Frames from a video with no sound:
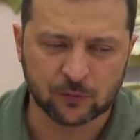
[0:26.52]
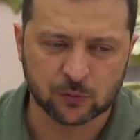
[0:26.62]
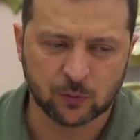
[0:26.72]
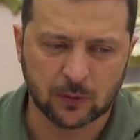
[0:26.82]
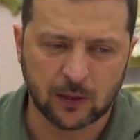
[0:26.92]

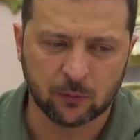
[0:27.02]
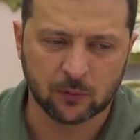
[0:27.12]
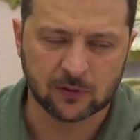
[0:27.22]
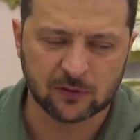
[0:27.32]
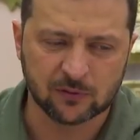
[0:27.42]
first of all, I
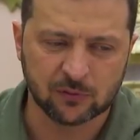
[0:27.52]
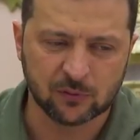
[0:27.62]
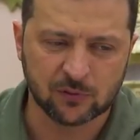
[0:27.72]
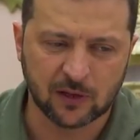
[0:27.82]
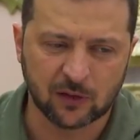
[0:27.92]
wanted
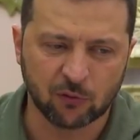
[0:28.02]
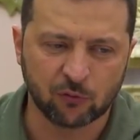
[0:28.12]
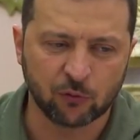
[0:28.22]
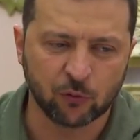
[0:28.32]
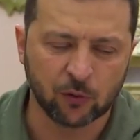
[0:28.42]
to thank you
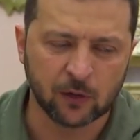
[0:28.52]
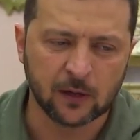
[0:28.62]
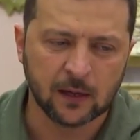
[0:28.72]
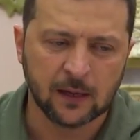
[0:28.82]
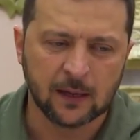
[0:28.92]
for
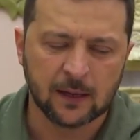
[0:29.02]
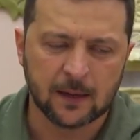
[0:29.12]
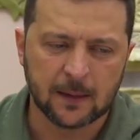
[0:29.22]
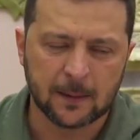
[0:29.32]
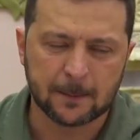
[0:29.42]

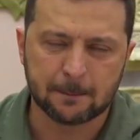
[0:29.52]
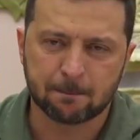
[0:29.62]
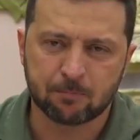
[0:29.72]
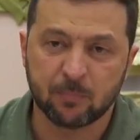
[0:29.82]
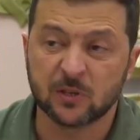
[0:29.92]

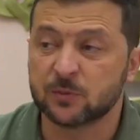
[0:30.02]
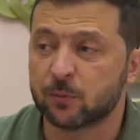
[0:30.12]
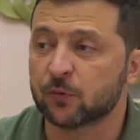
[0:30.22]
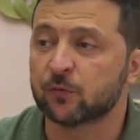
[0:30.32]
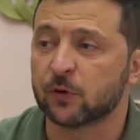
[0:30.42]
big
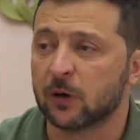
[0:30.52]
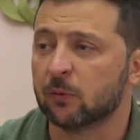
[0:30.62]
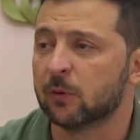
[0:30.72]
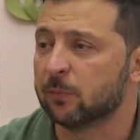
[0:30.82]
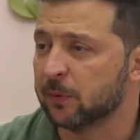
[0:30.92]
support for
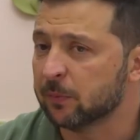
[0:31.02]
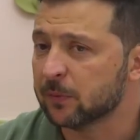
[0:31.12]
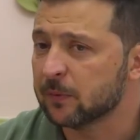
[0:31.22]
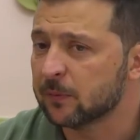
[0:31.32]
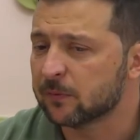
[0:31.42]
our
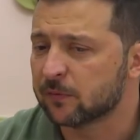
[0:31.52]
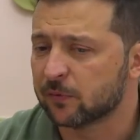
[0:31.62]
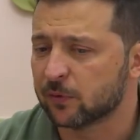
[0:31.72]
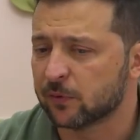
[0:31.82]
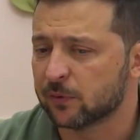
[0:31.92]
people,
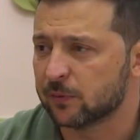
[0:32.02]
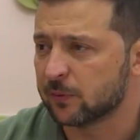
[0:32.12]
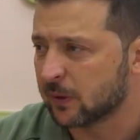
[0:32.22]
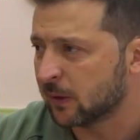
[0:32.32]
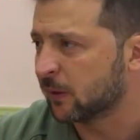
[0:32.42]
for
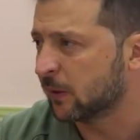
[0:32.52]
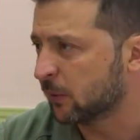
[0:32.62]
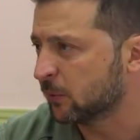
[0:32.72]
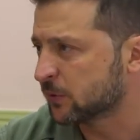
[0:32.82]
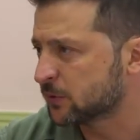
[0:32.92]

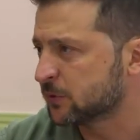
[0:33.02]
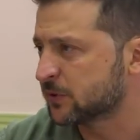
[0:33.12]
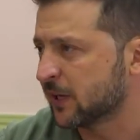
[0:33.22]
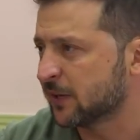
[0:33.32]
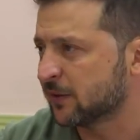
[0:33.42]
our
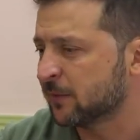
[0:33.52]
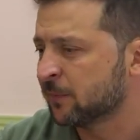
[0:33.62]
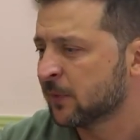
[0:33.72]
society.